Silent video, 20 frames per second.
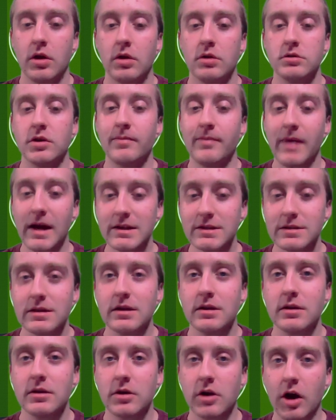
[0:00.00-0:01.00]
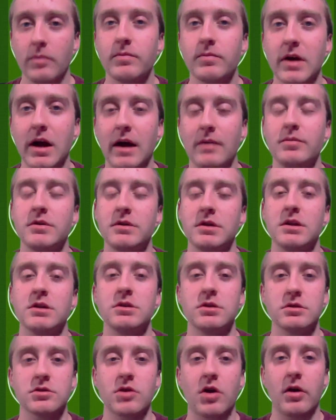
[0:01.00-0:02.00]
Domestic cup
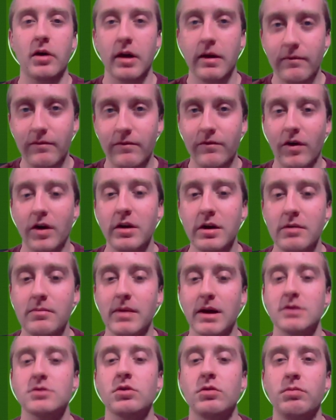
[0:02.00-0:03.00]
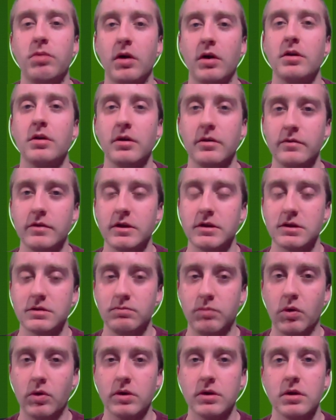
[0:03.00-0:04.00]
competitions are a fundamental part of this
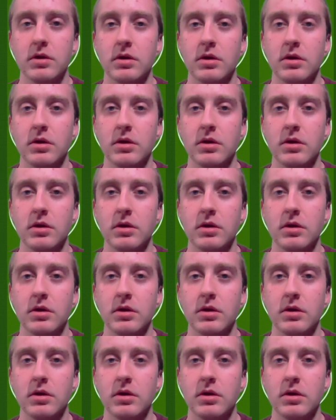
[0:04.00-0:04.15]
sport.